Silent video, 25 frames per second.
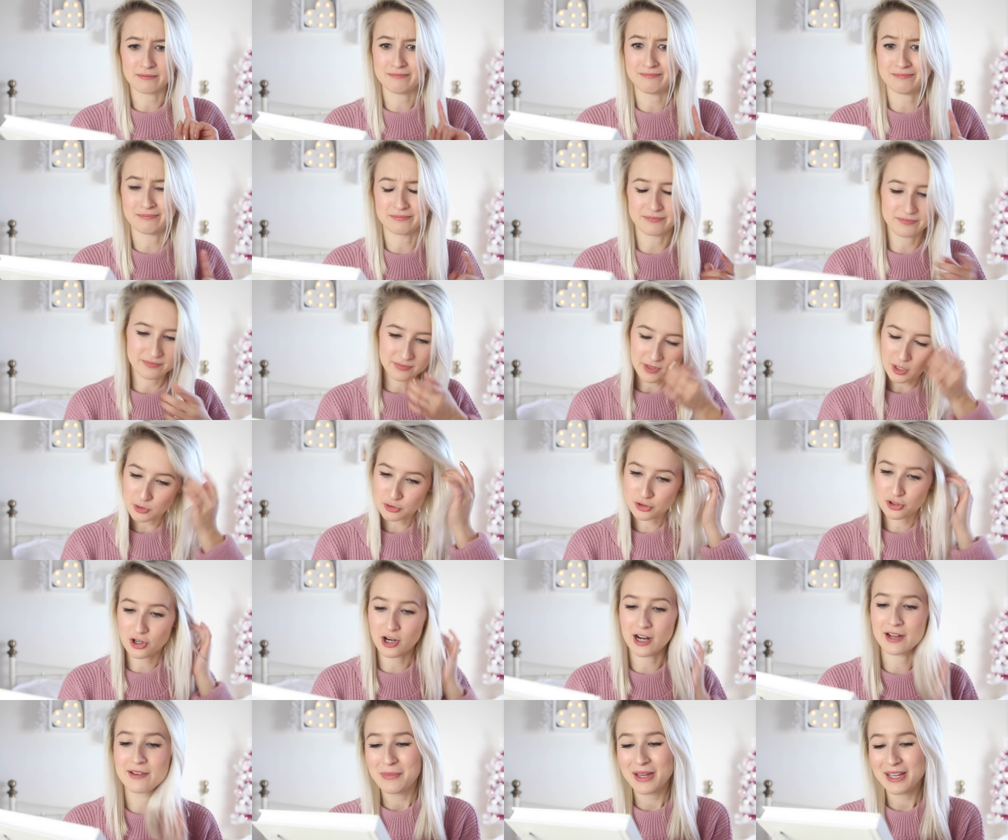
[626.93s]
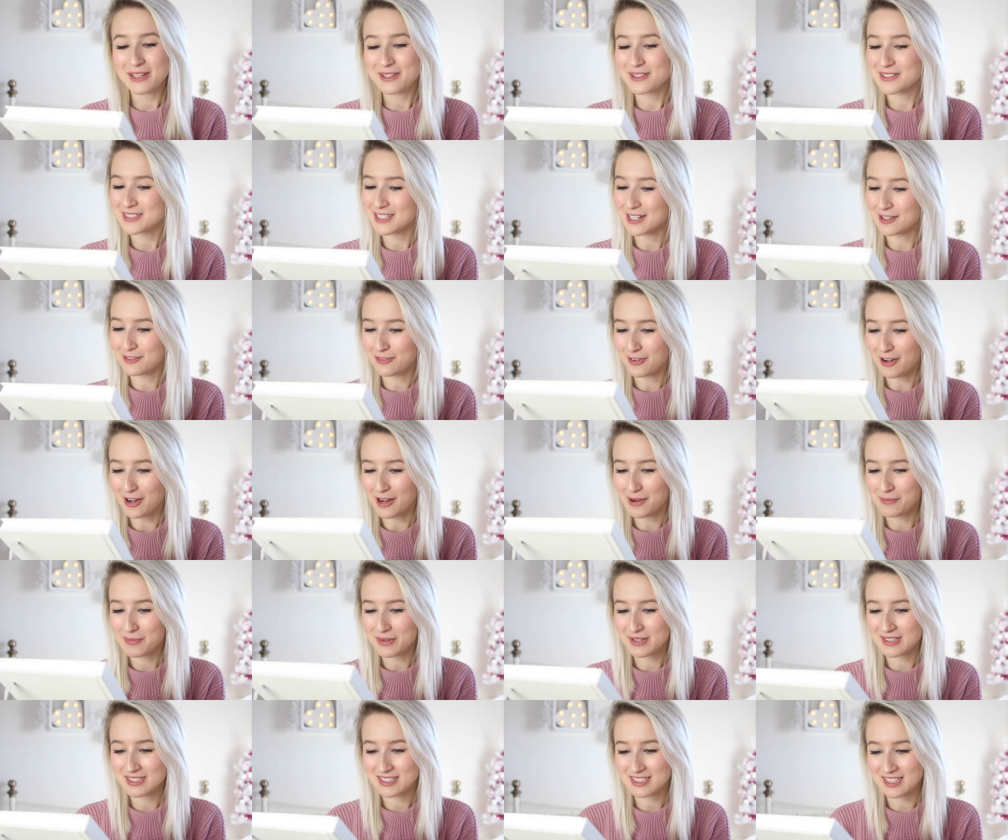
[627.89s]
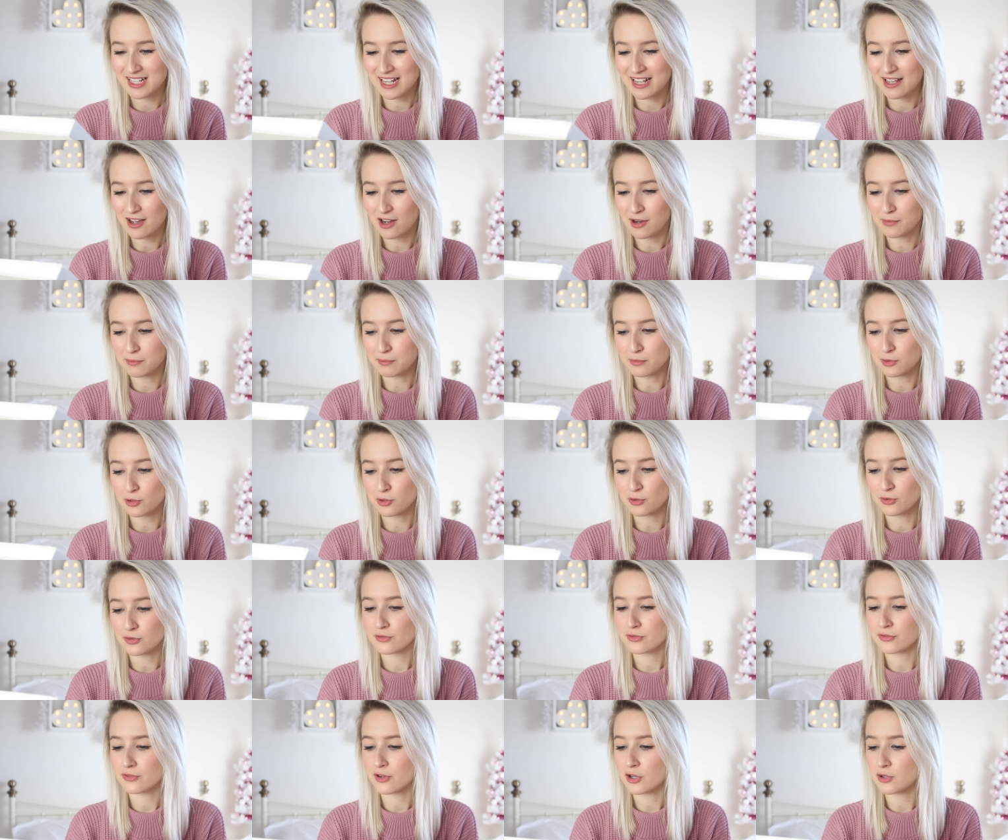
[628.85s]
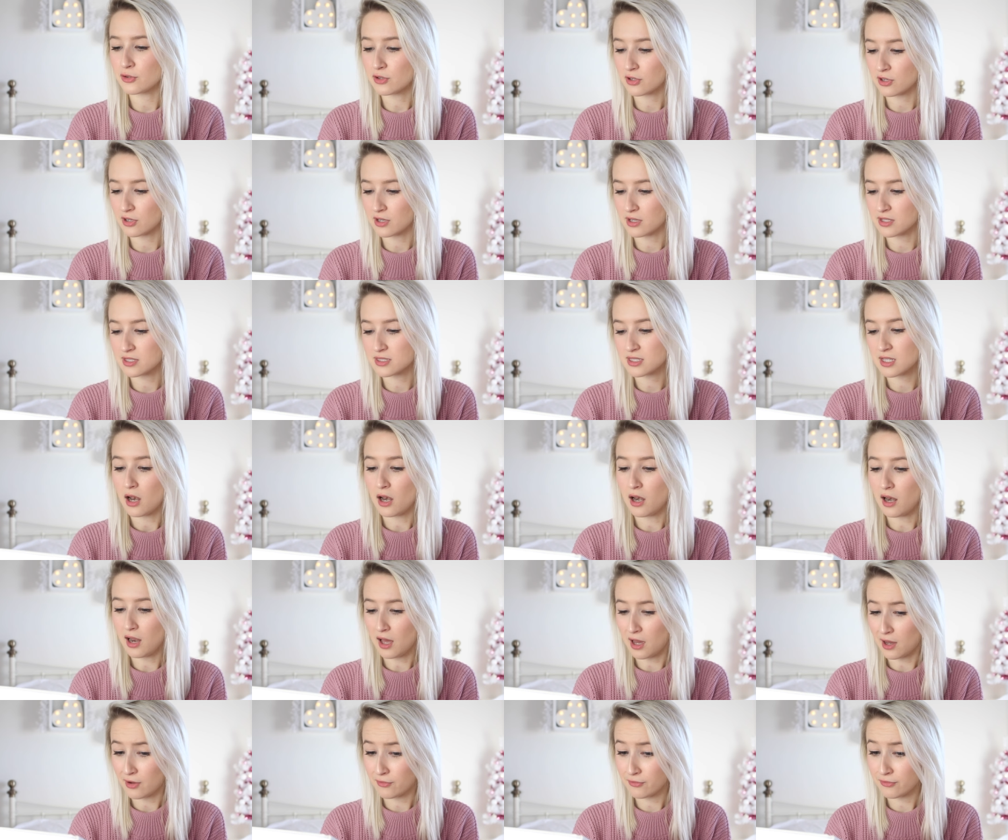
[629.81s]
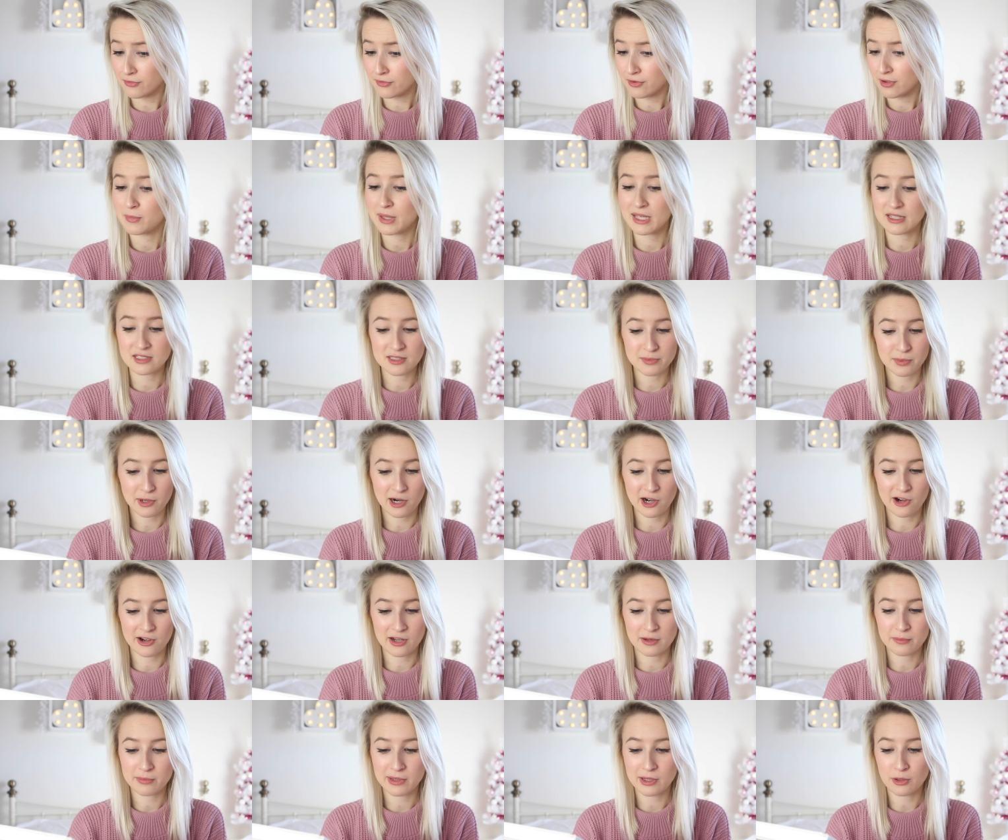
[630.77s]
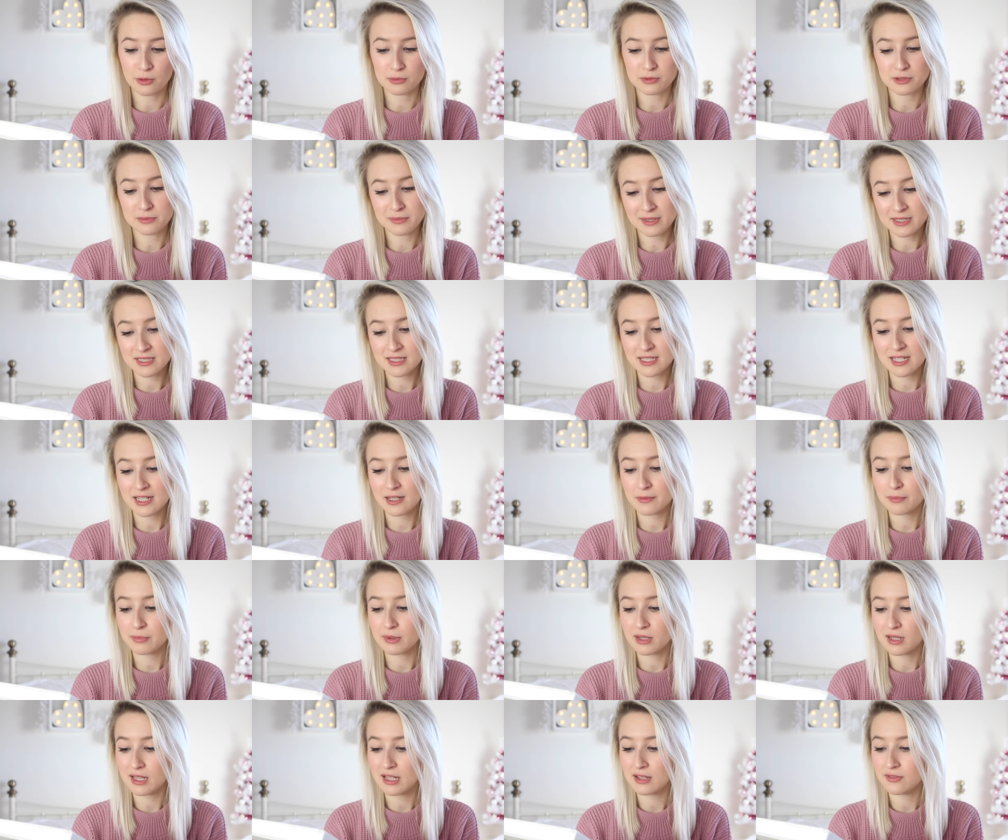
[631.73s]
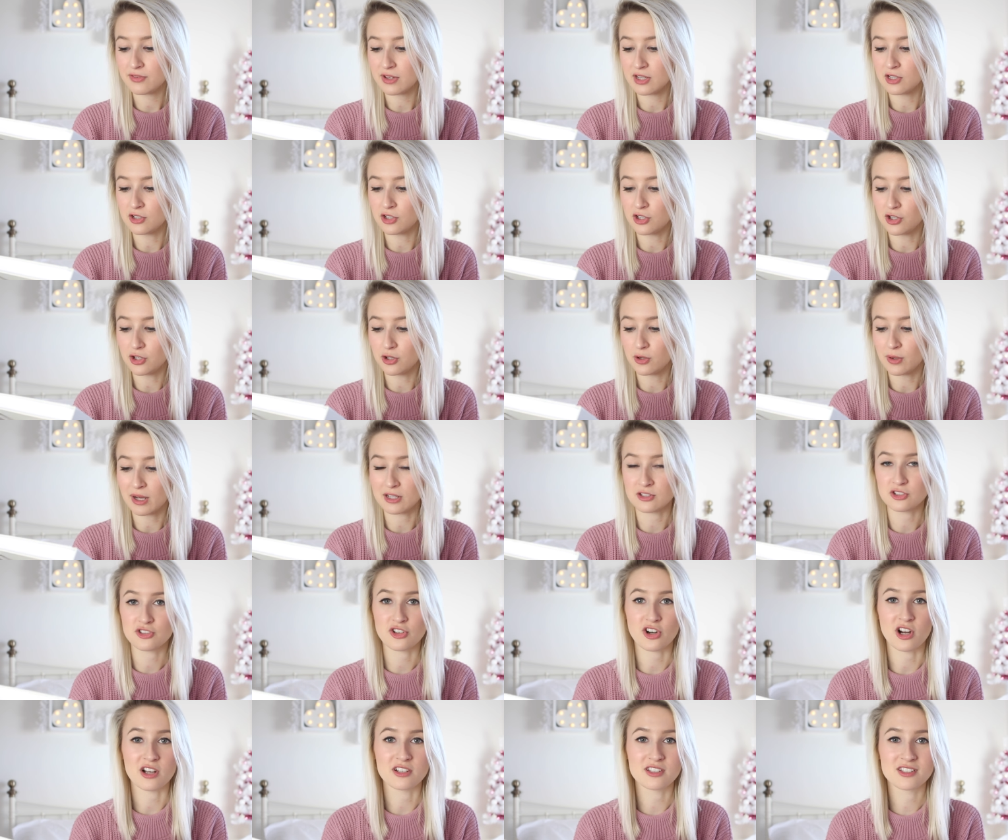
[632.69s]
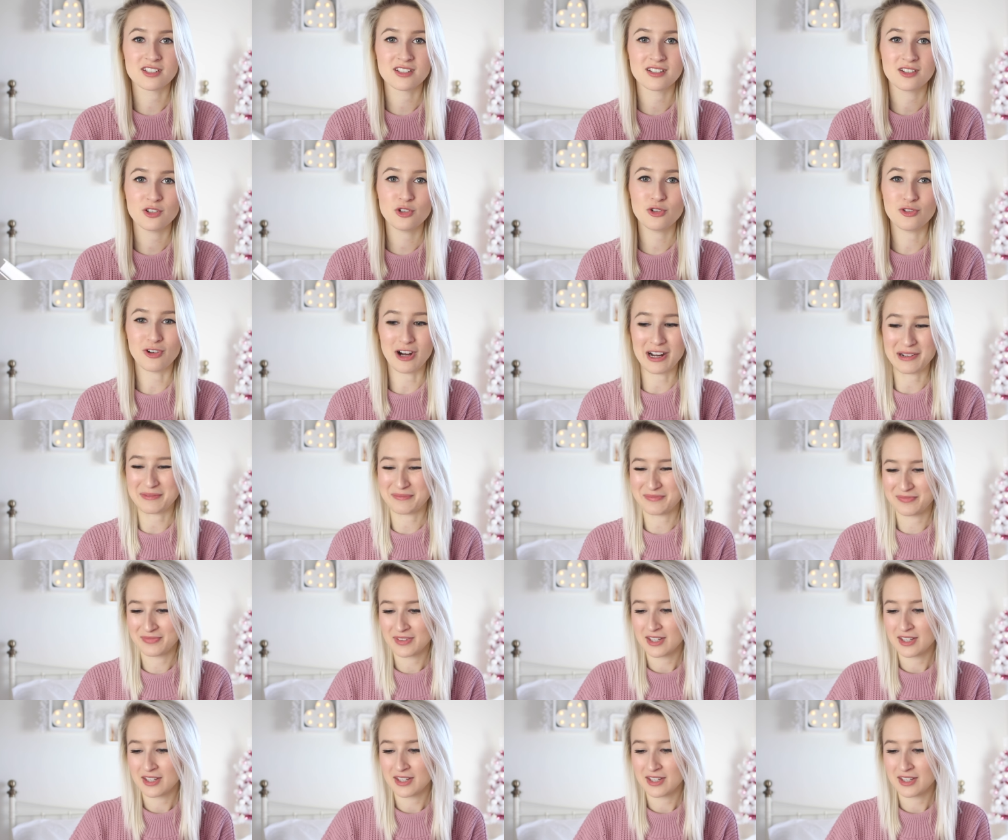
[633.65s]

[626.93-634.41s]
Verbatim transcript: Hmm, I'll try. Pick yourself up, stay humble, focus, love, be inspiring, be optimistic, believe in you, and trust. All right.